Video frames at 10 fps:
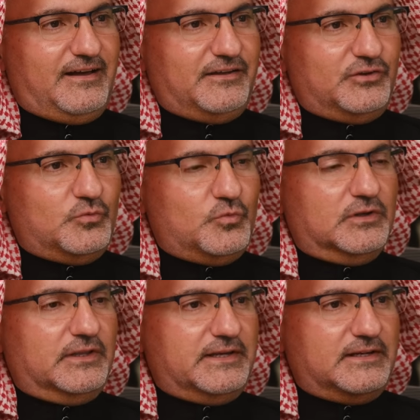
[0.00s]
you
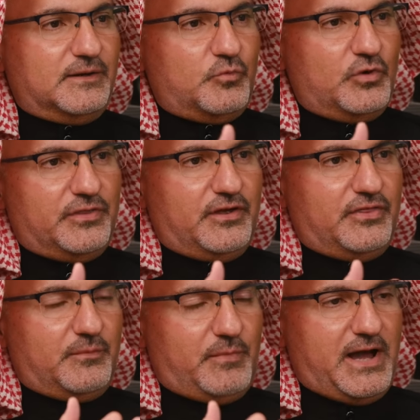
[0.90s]
will end up with
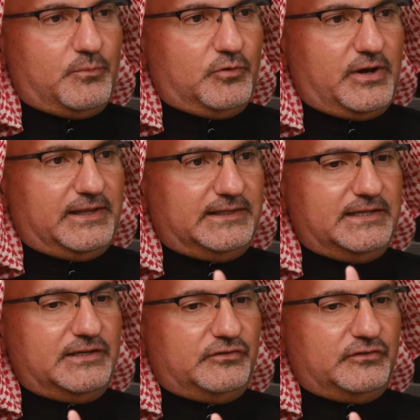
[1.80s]
the Bible, at
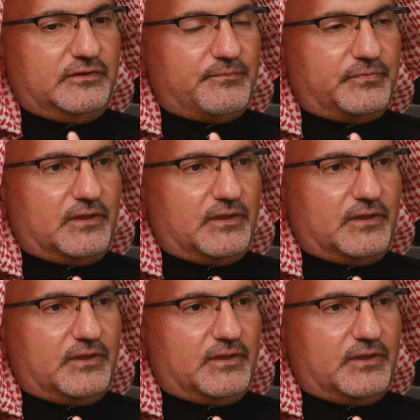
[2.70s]
least